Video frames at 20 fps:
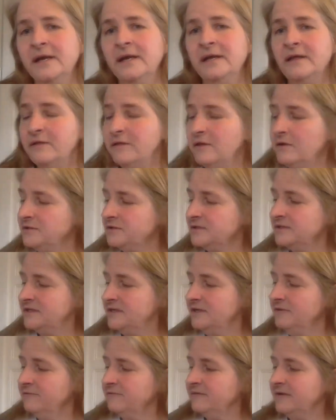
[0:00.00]
Now, those are
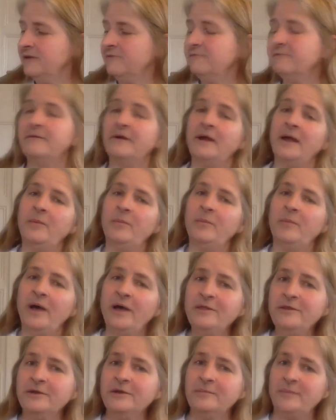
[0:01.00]
different from
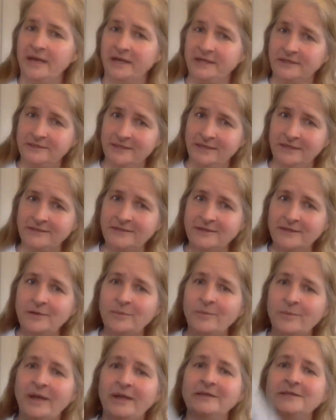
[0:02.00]
other magazines that
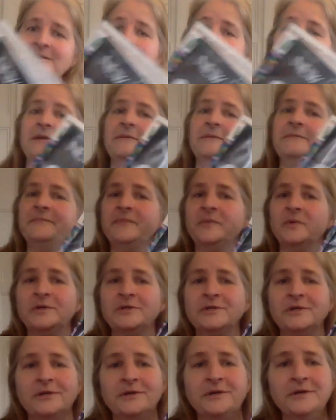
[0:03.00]
you might see,
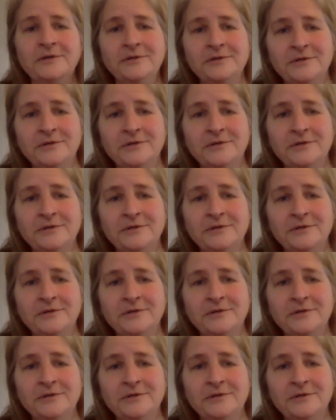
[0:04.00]
which are,